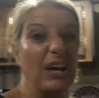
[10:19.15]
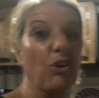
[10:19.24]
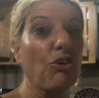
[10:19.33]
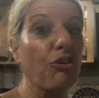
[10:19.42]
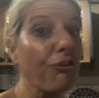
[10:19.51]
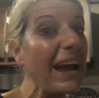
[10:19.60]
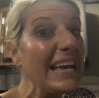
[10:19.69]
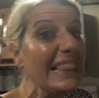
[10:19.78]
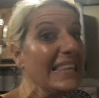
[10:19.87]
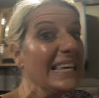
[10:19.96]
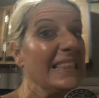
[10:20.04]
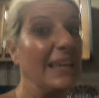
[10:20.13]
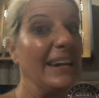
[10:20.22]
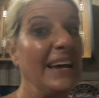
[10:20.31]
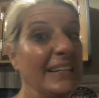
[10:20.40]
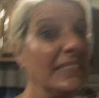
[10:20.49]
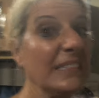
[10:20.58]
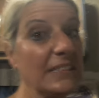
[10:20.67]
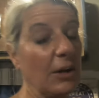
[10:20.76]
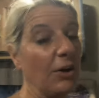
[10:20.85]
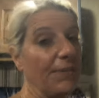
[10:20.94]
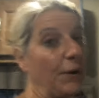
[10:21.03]
a great thing that I
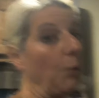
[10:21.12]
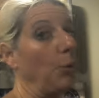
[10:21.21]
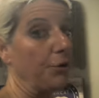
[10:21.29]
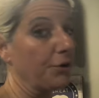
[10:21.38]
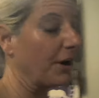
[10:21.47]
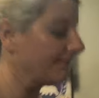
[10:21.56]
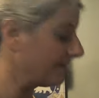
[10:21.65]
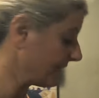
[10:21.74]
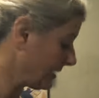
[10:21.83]
installed that I ordered off of